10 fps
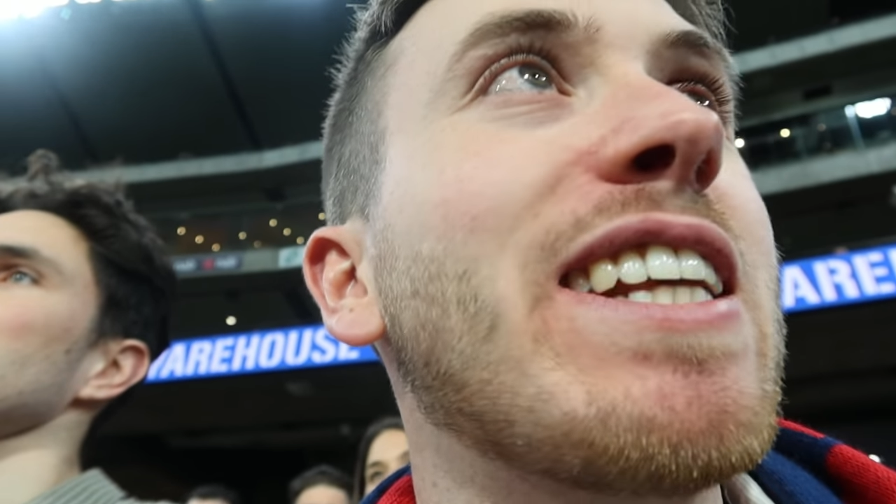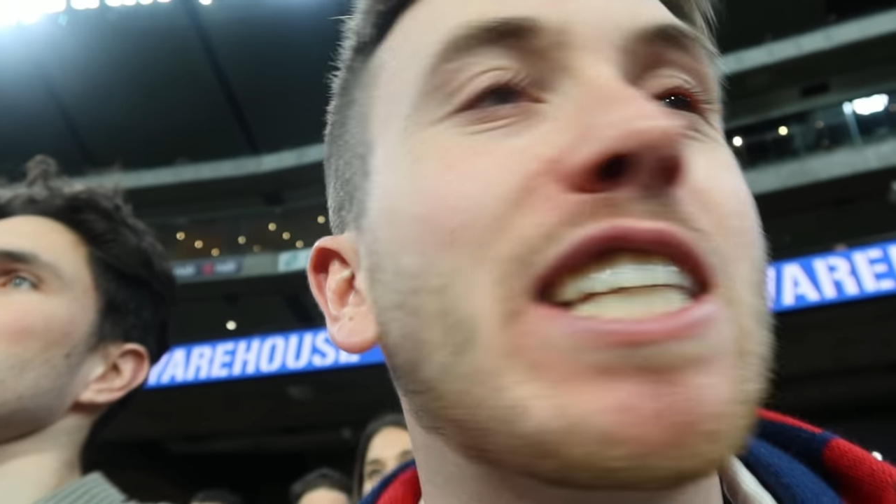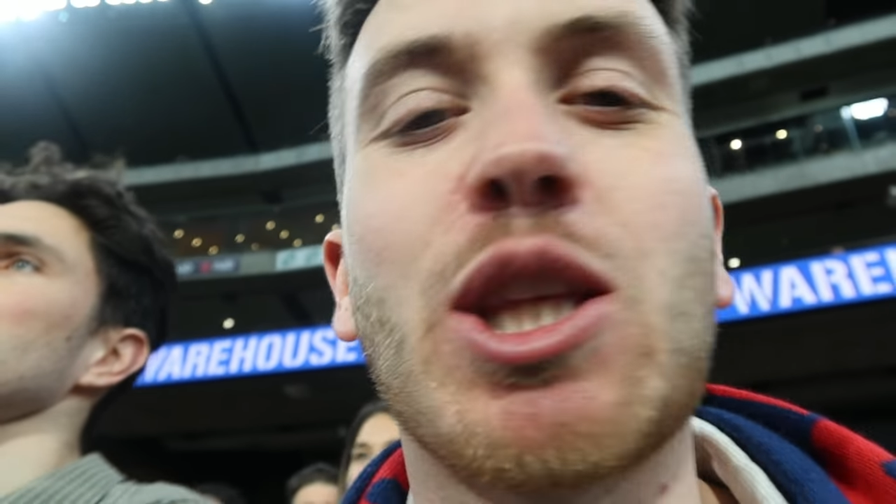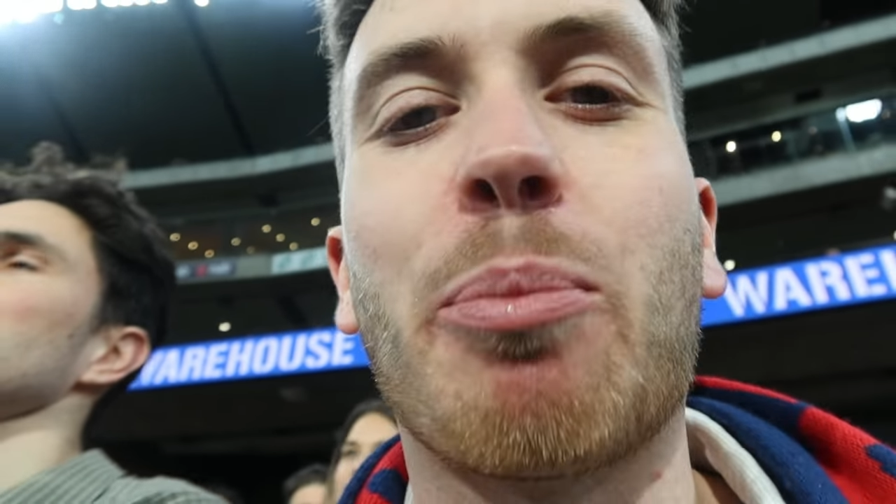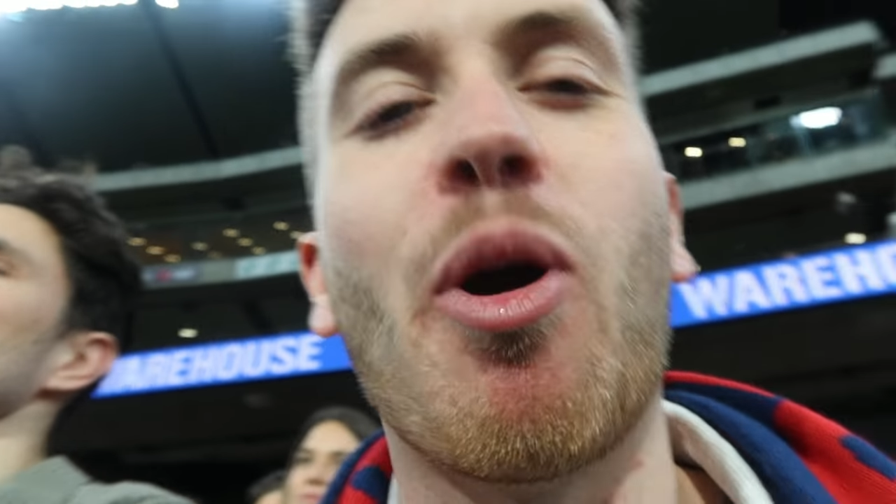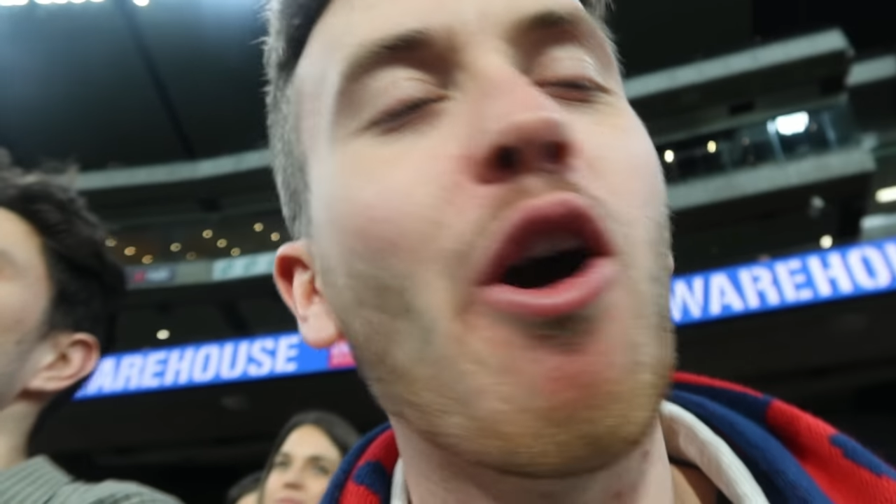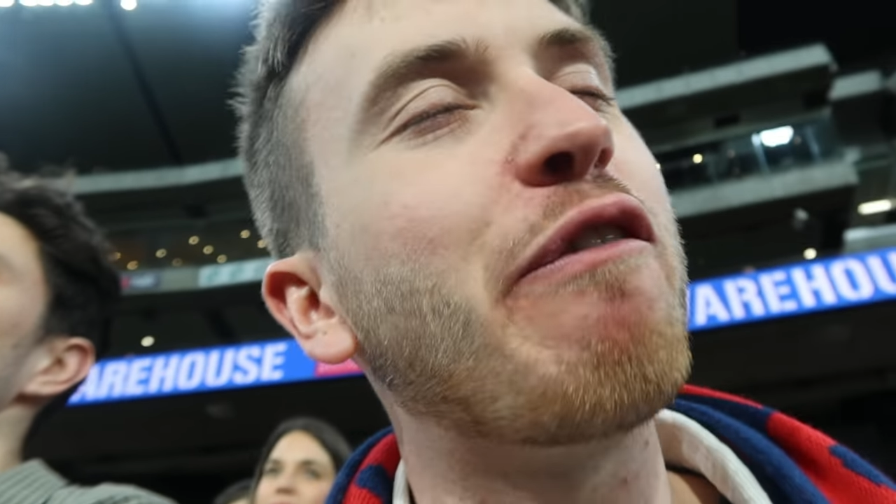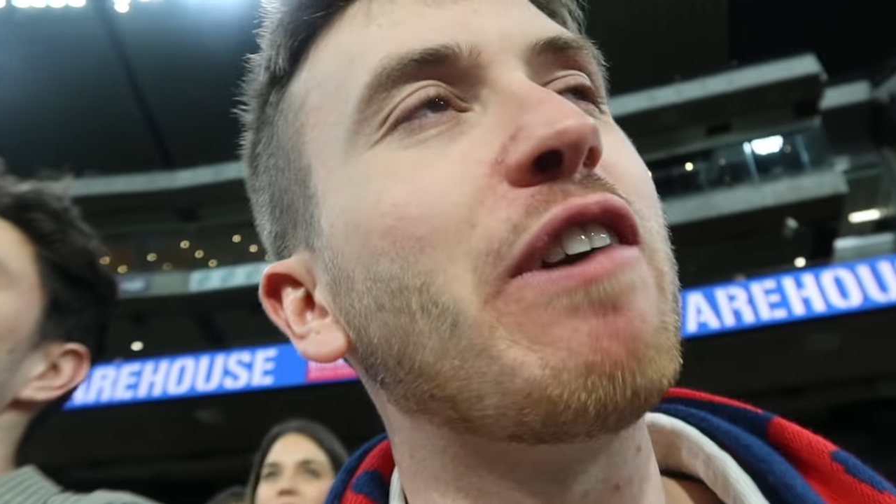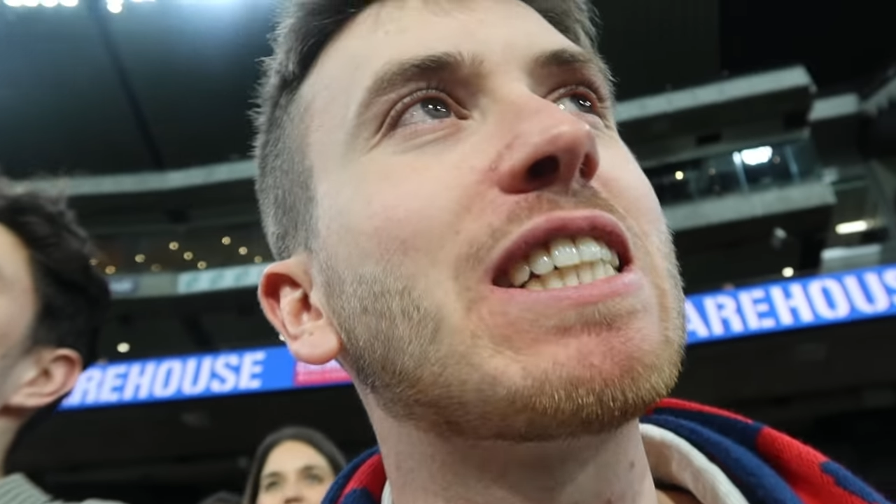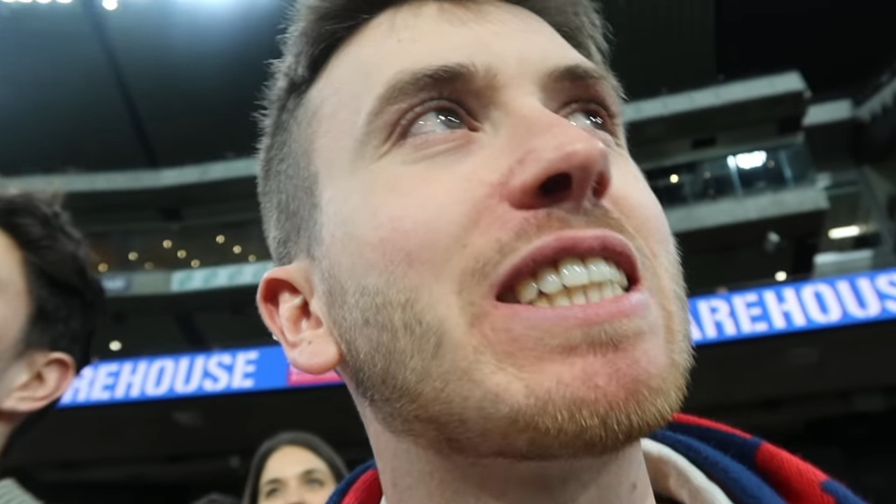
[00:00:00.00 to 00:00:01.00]
This is the
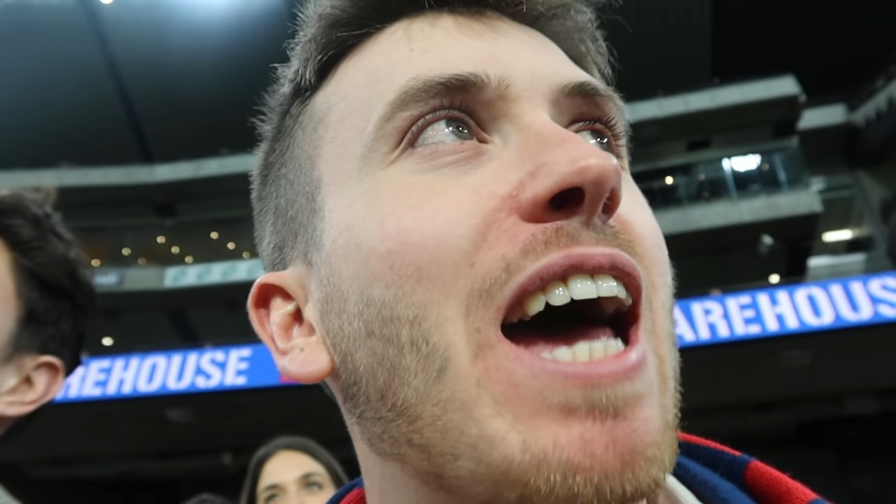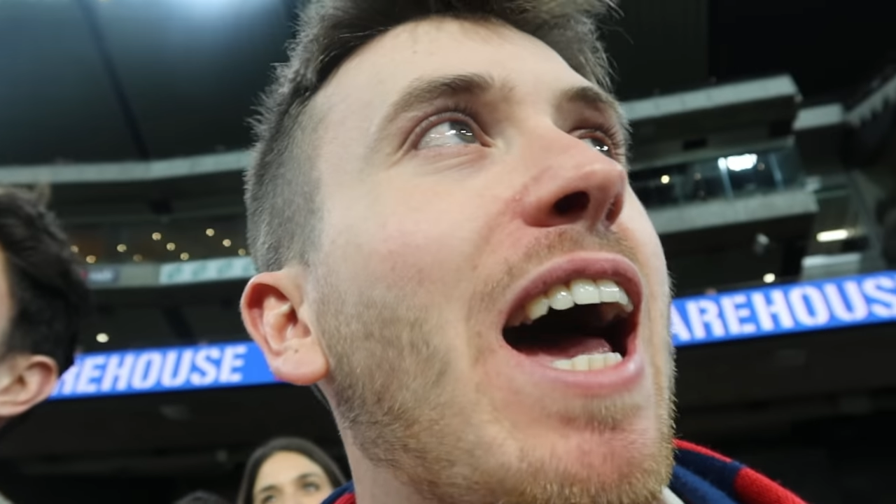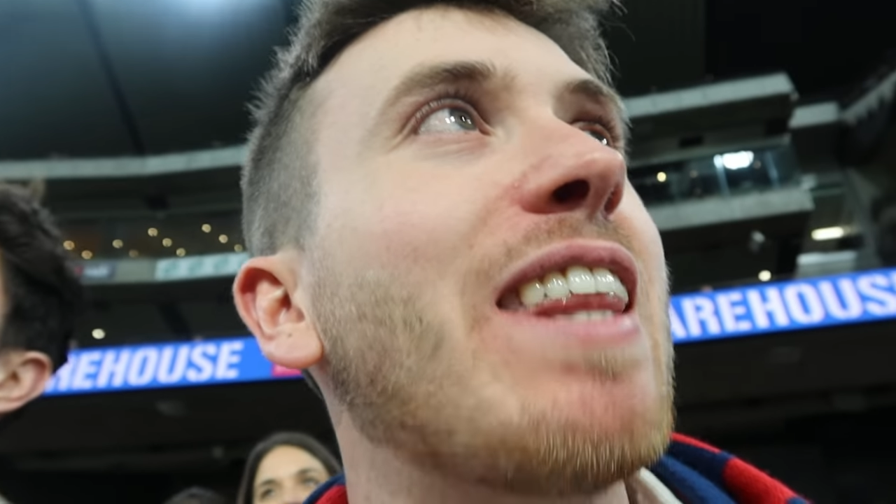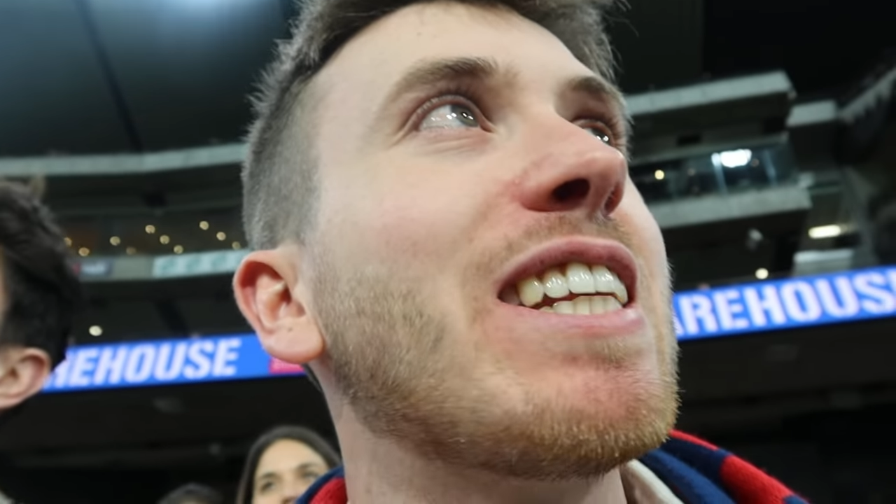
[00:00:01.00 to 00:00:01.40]
perfect start.